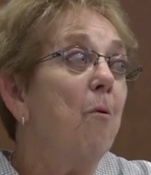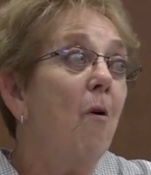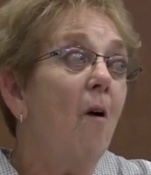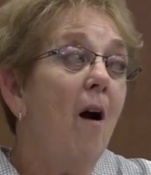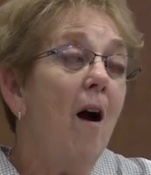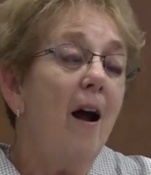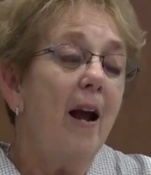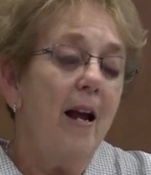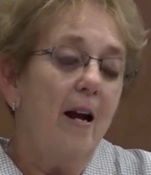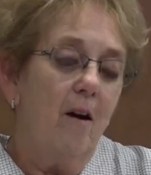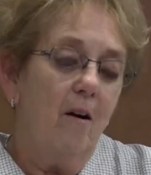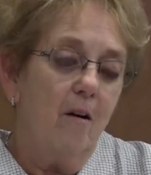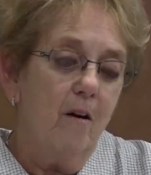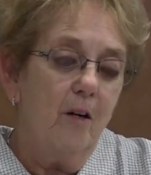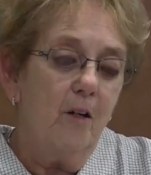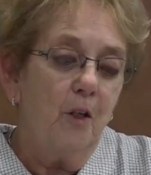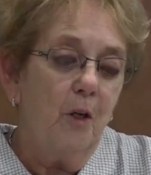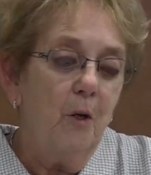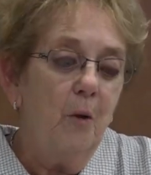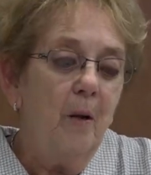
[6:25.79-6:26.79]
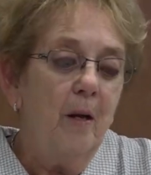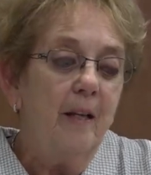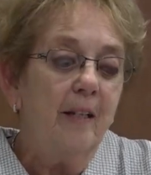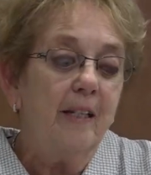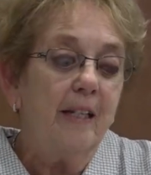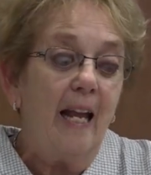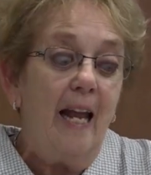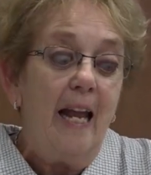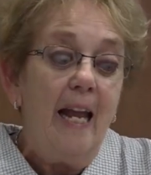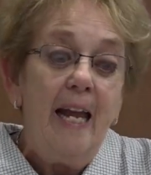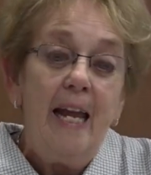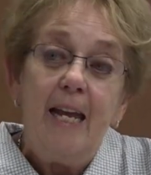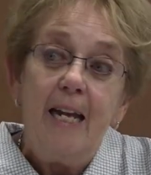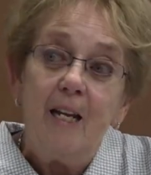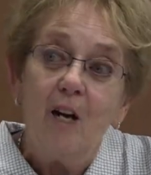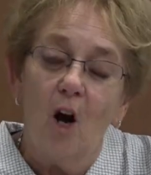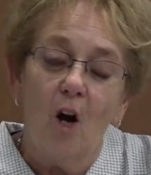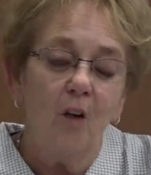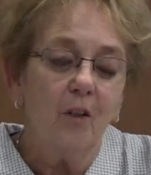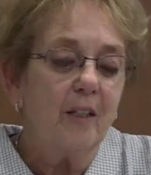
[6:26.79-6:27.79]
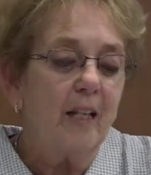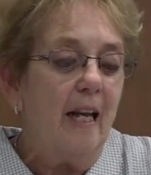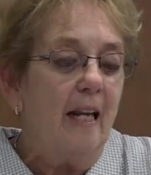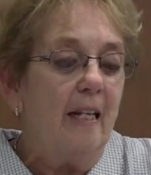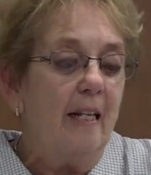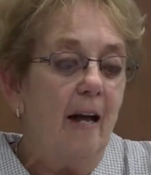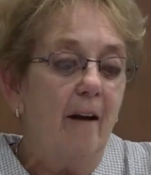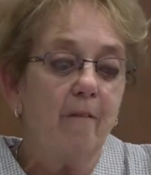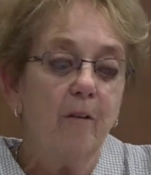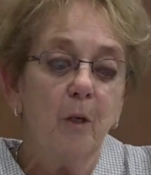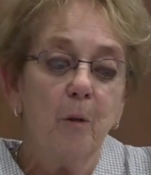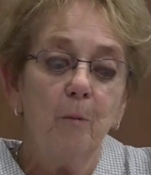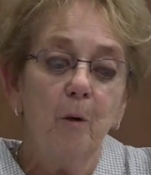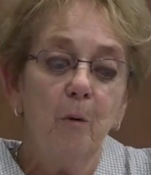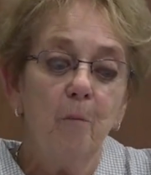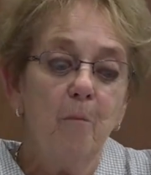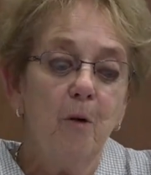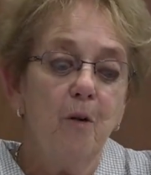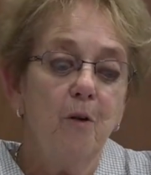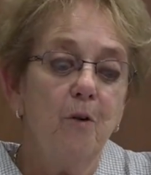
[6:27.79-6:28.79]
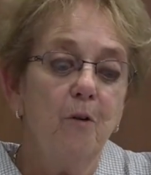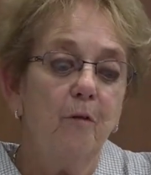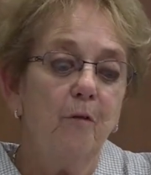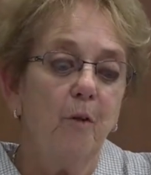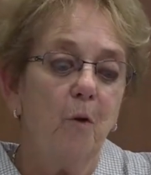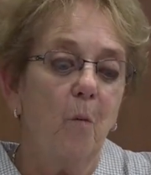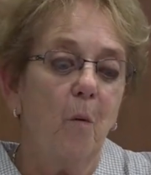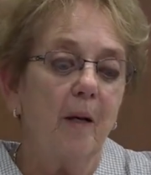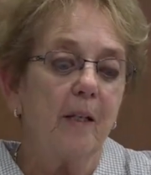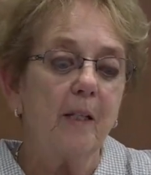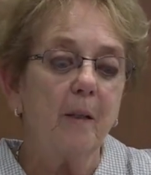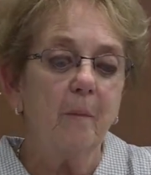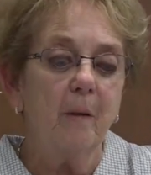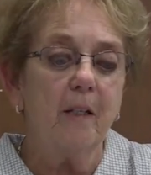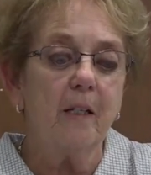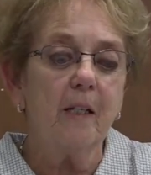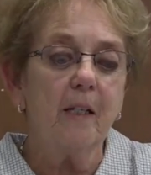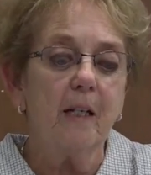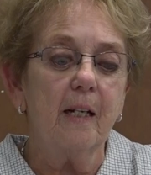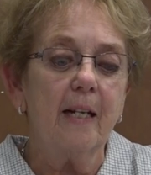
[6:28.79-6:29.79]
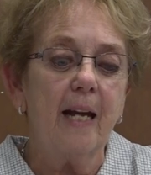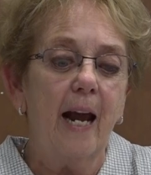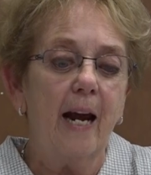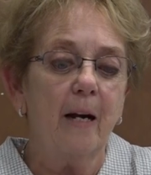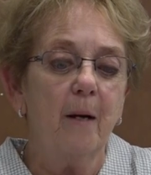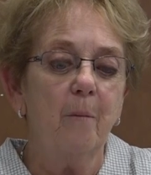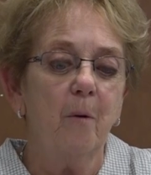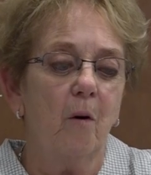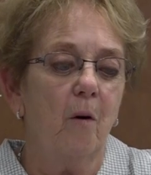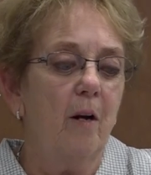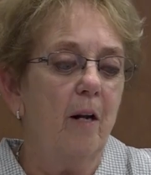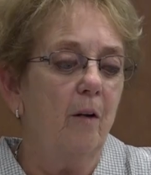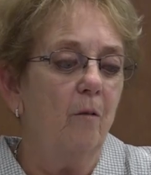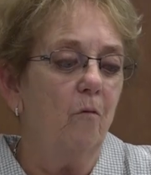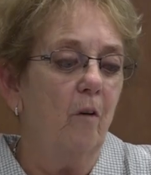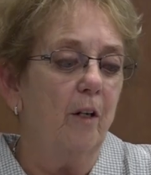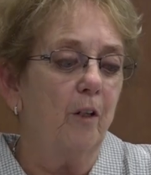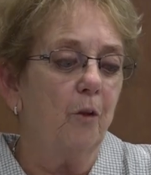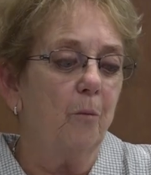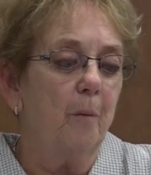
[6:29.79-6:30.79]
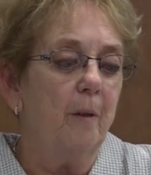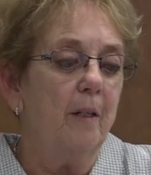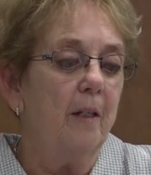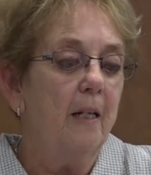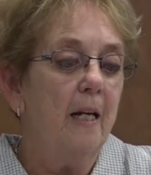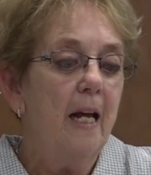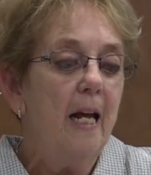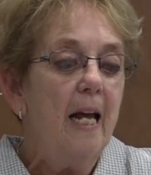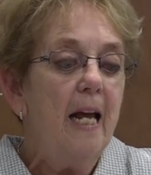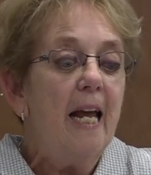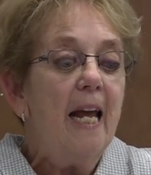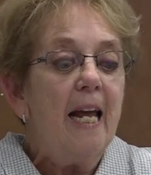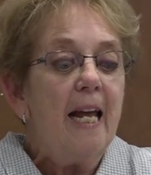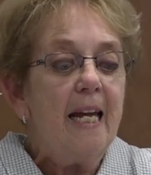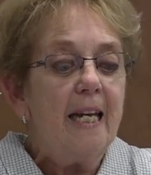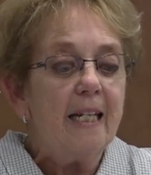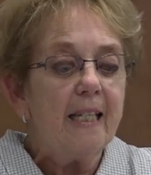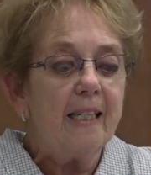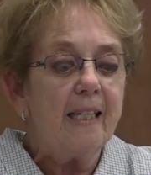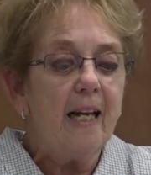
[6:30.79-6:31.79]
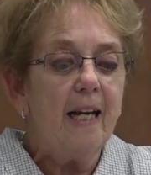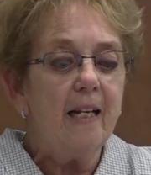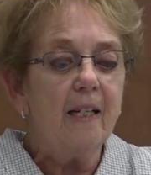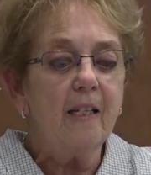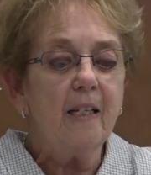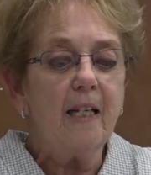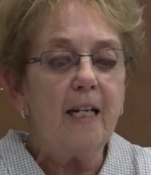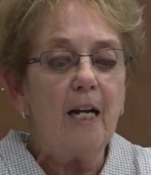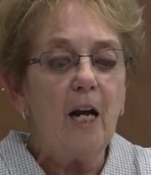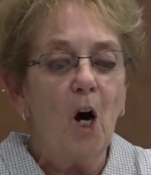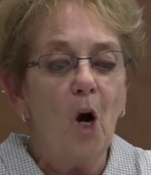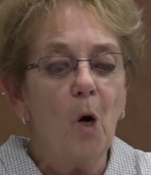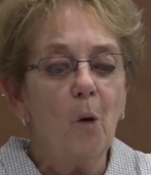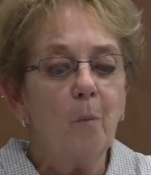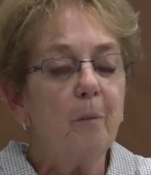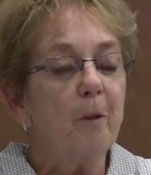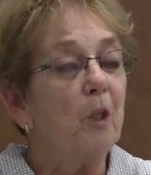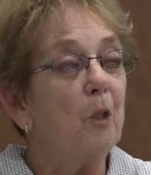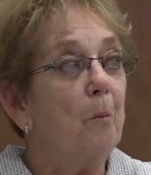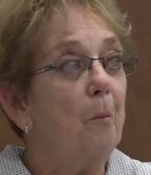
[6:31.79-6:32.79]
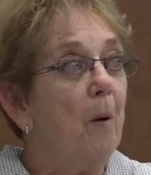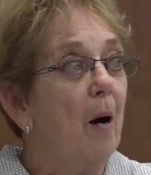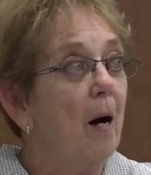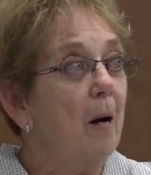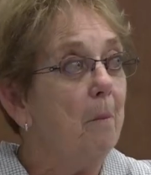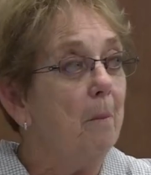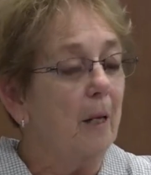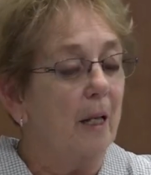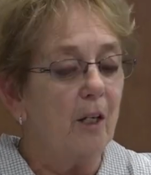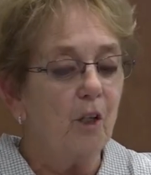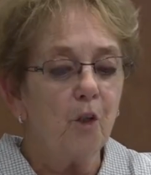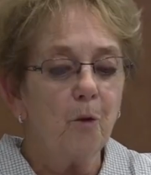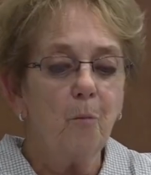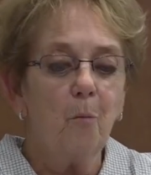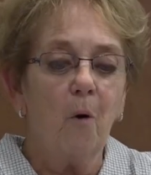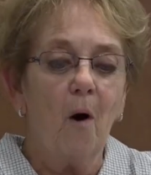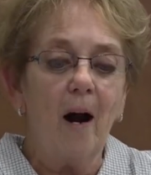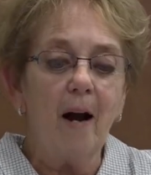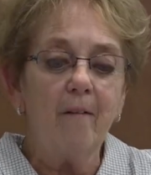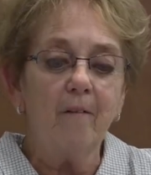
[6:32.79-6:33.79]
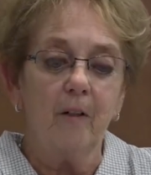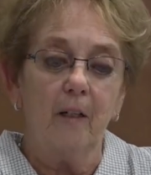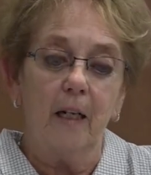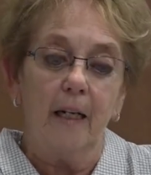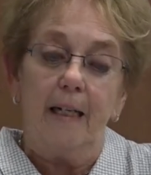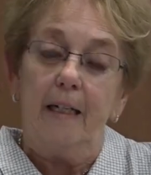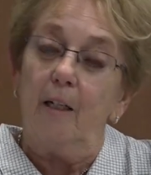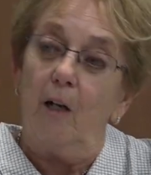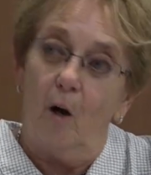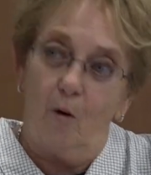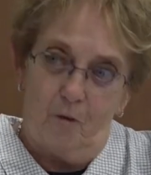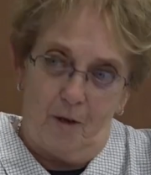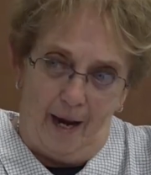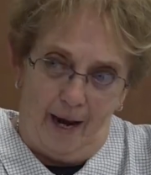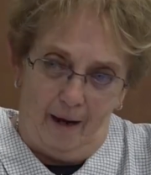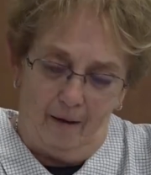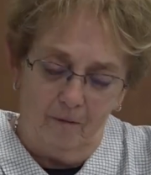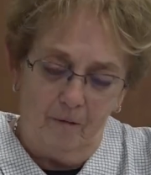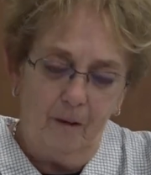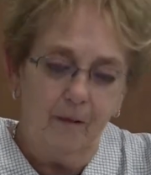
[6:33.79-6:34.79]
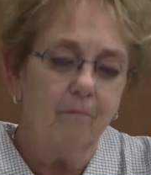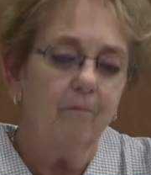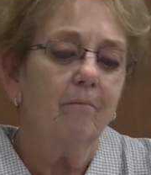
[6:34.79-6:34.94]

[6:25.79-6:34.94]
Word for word: Prior to his, he calls, inevitable move to Westminster, Canterbury, and Richmond, he says he hopes to publish, privately no doubt,